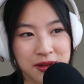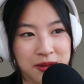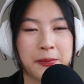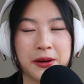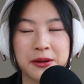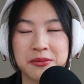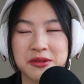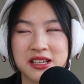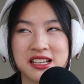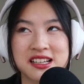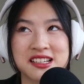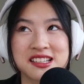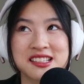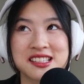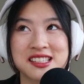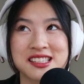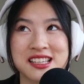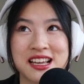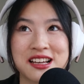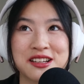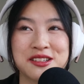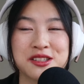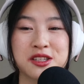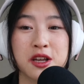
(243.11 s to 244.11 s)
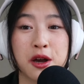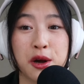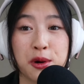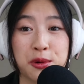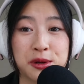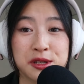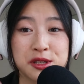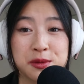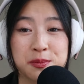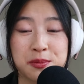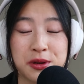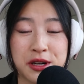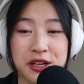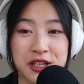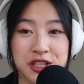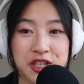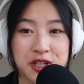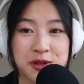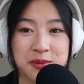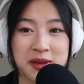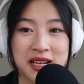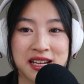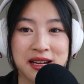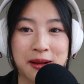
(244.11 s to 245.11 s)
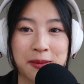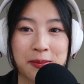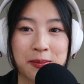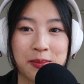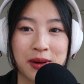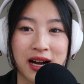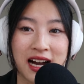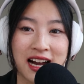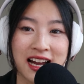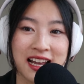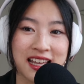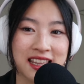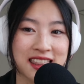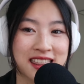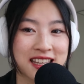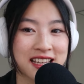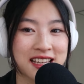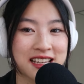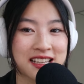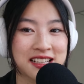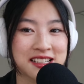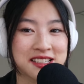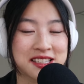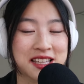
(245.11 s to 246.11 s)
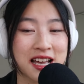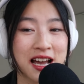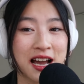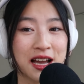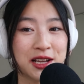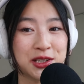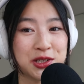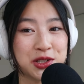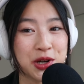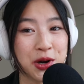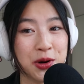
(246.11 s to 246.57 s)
but because sales always push me to buy things that I